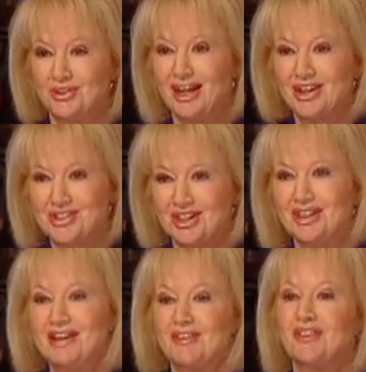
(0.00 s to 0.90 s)

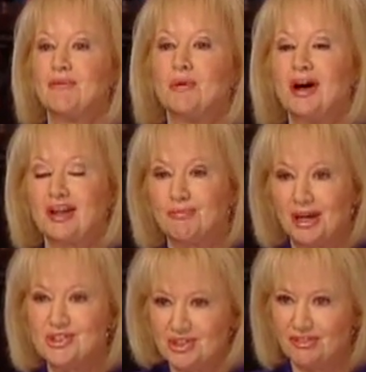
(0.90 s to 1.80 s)
2011, the market
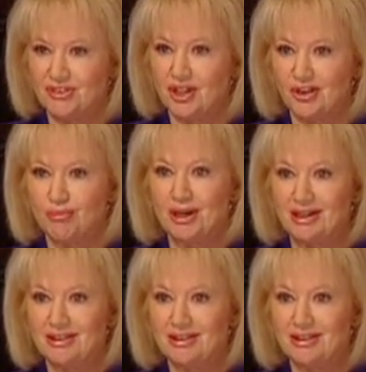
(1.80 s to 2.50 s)
basically fell out of bed.